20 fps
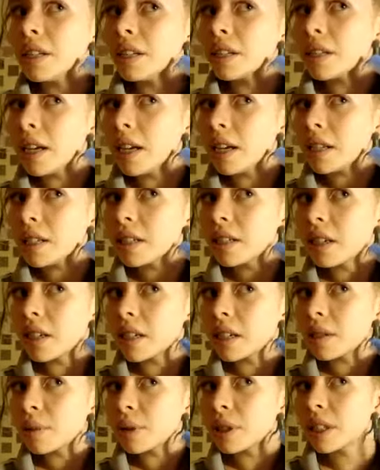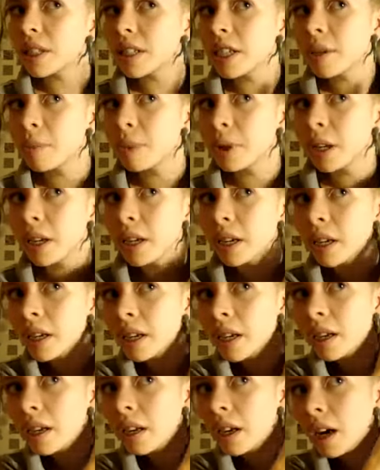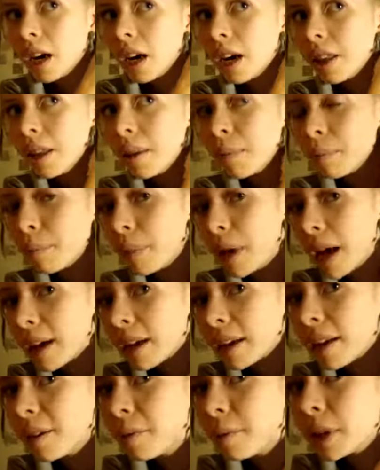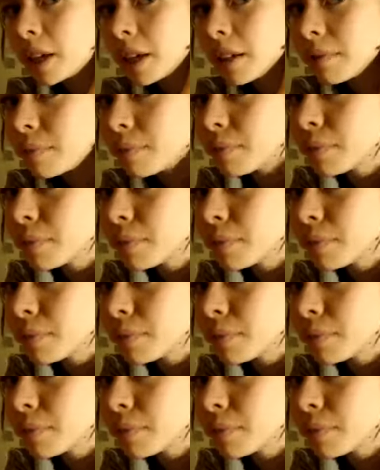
I just like to like twist it a bit and then back comb again.